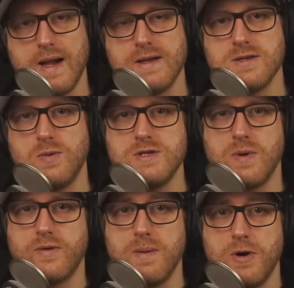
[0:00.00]
And as always,
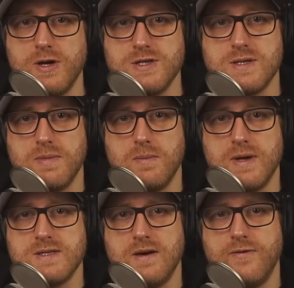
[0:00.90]
whether I purchase something
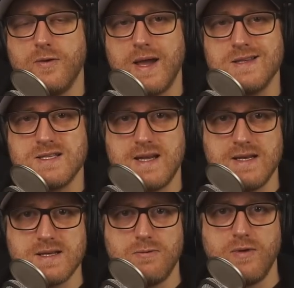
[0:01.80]
myself or get
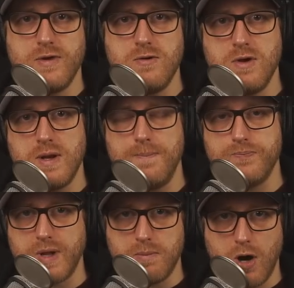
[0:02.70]
sent a review unit,
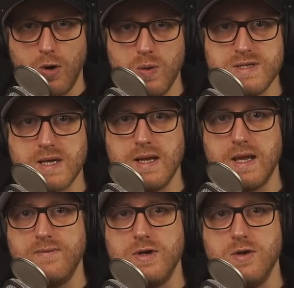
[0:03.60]
I'm always going to
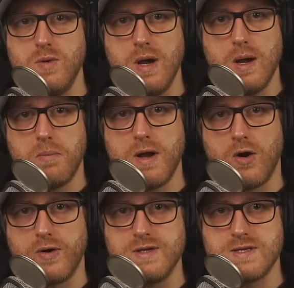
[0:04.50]
give you my
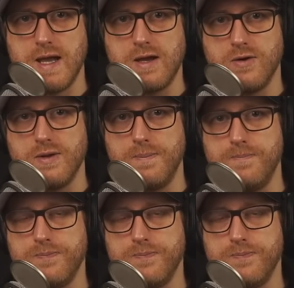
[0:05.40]
honest take on them.